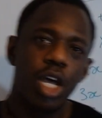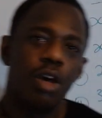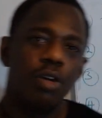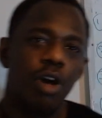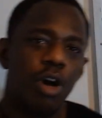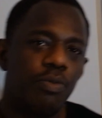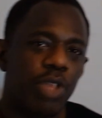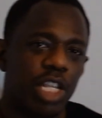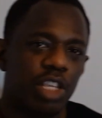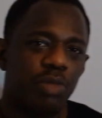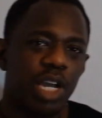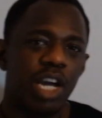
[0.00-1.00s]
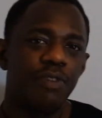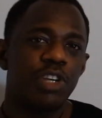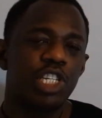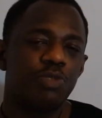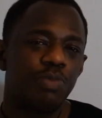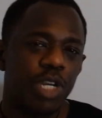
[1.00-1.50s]
that they might have,
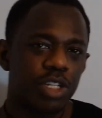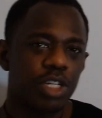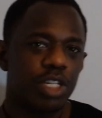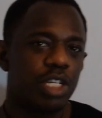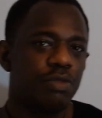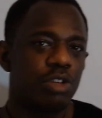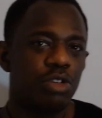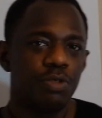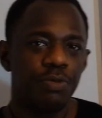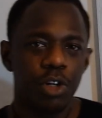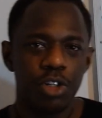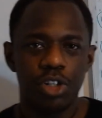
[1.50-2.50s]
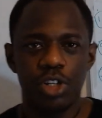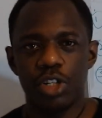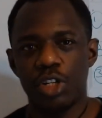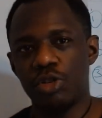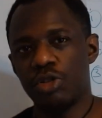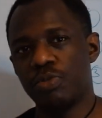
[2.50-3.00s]
especially if you're doing functional
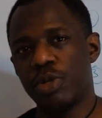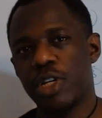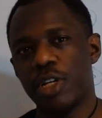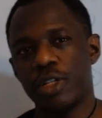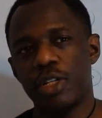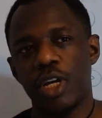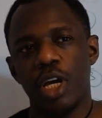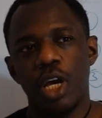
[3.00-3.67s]
skills, because